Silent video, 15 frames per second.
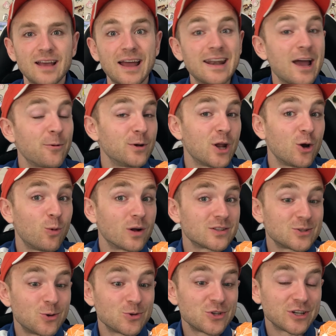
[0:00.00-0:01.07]
And now we know what
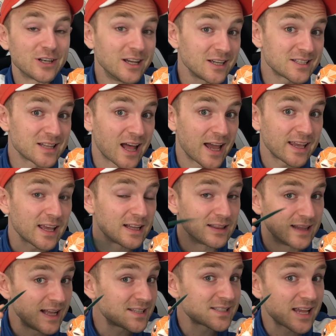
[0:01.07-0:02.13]
Torchic looks like,
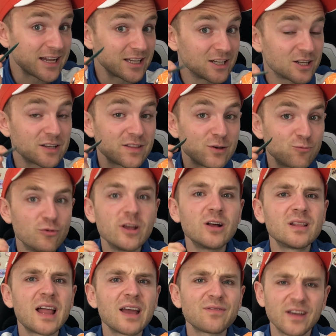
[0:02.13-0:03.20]
let's take a look at the
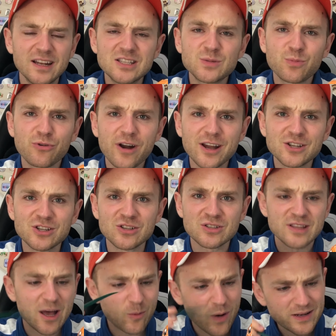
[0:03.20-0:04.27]
real-life inspirations
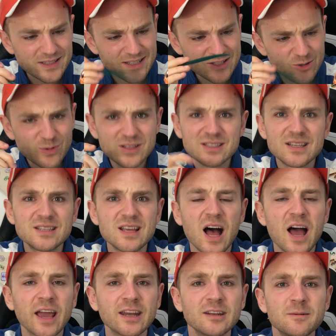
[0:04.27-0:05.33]
that went into its
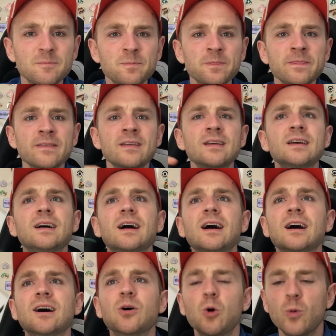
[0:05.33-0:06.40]
design.
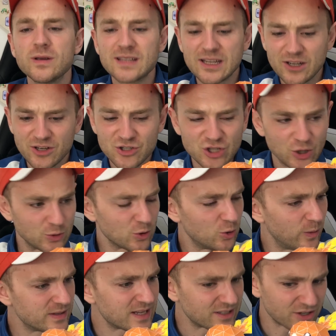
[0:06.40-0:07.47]
Always end on a joke,
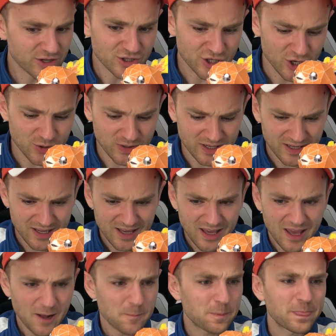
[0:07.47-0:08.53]
always end on a joke.
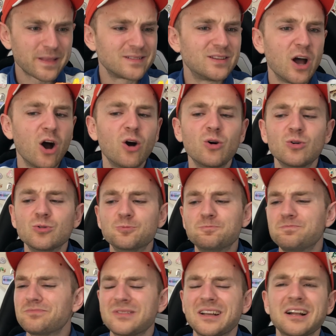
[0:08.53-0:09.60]
Oh,
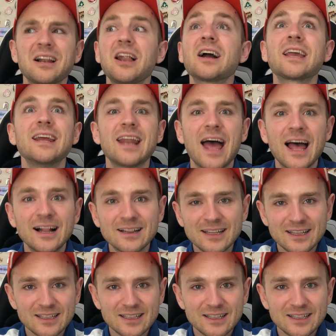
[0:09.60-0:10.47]
clucking hell.